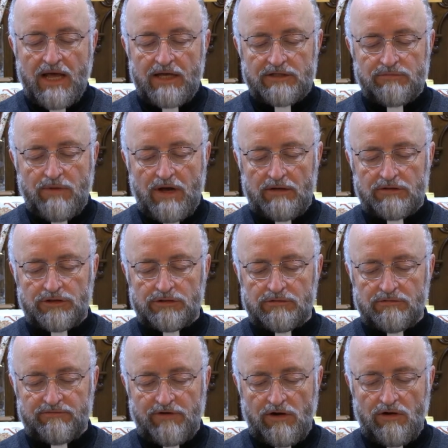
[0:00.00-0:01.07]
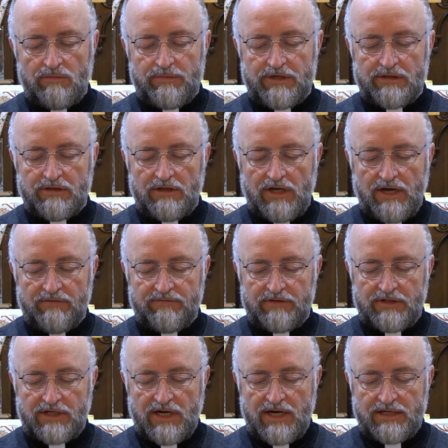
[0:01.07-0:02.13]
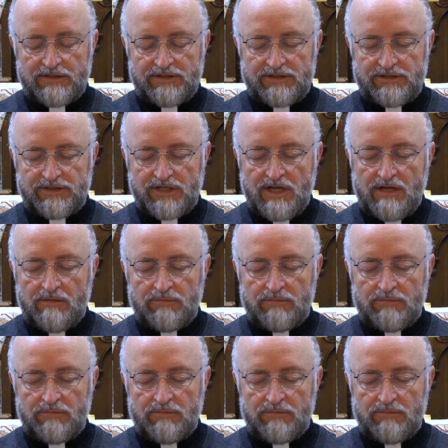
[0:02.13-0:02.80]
as well as your involvement in the life of the diocese,